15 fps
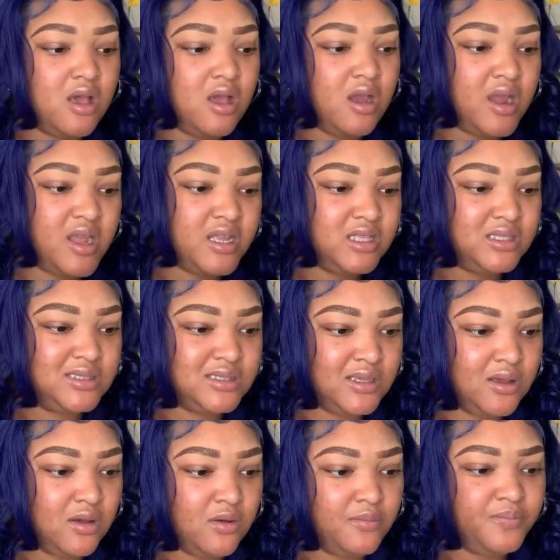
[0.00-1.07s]
All right,
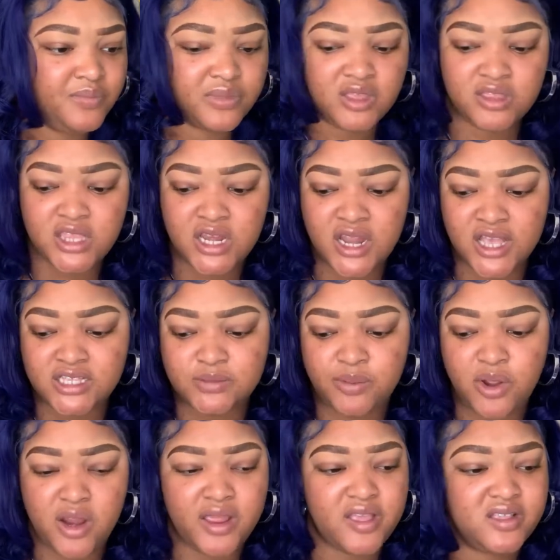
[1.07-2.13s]
so the next
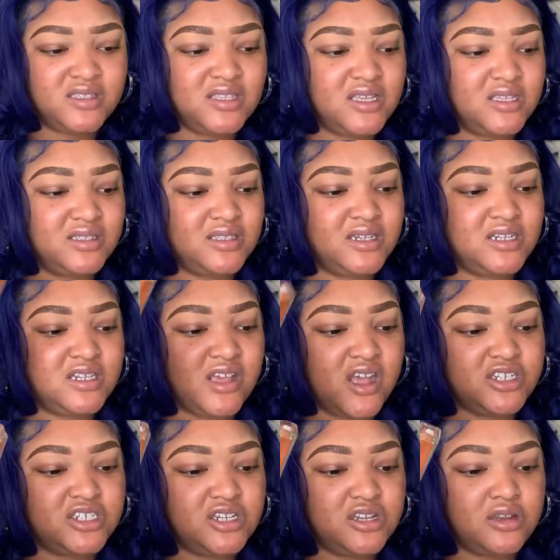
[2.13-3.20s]
part is this
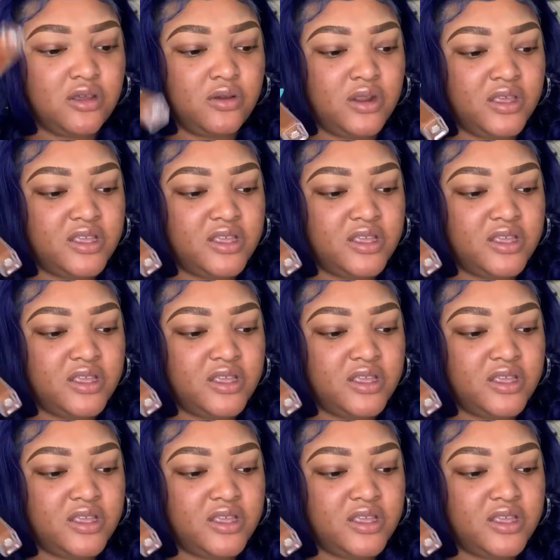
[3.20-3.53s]
Natasha Denona